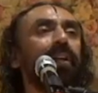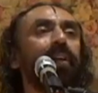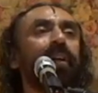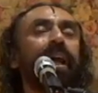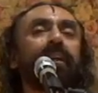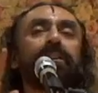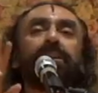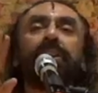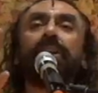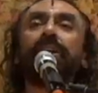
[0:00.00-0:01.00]

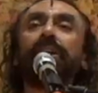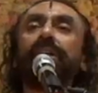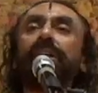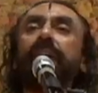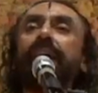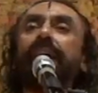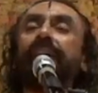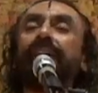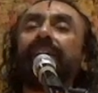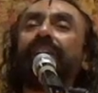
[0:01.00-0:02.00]
Next
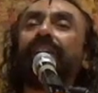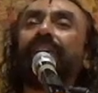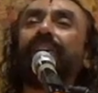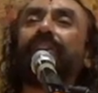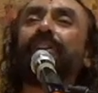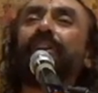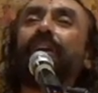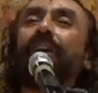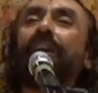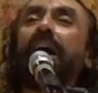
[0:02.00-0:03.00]
day,
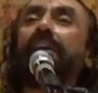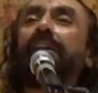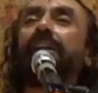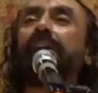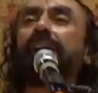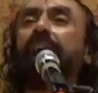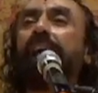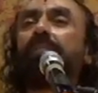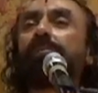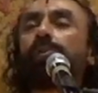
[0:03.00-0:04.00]
the London
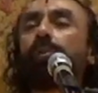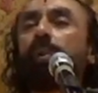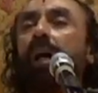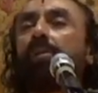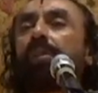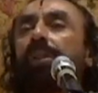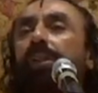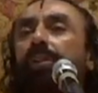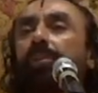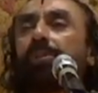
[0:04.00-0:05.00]
Times took out
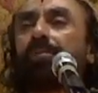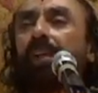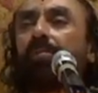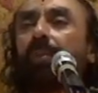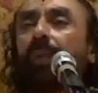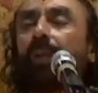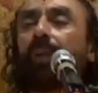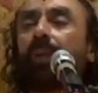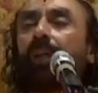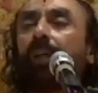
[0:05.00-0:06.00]
a newspaper.
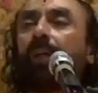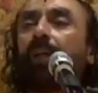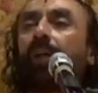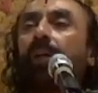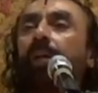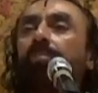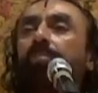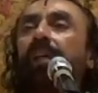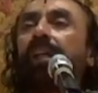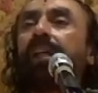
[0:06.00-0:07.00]
Her
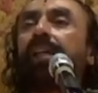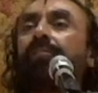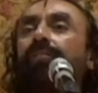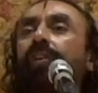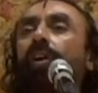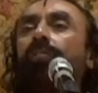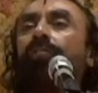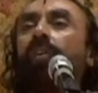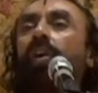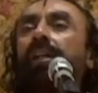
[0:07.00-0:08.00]
belief
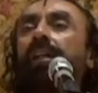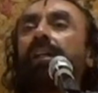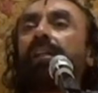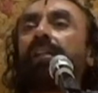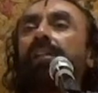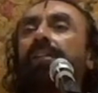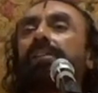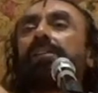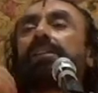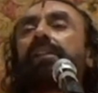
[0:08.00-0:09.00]
of 40
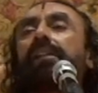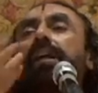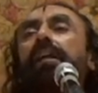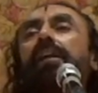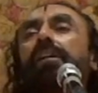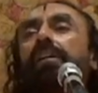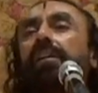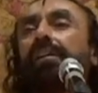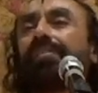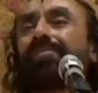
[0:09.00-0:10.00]
years killed
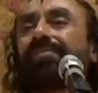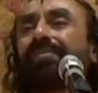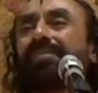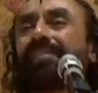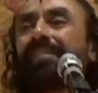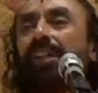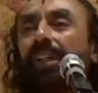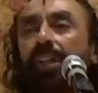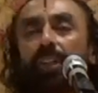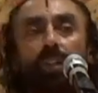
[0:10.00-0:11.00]
her.
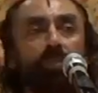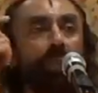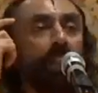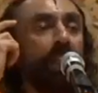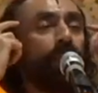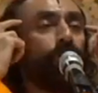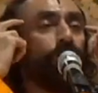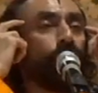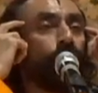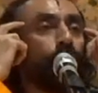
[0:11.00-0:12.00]
The belief was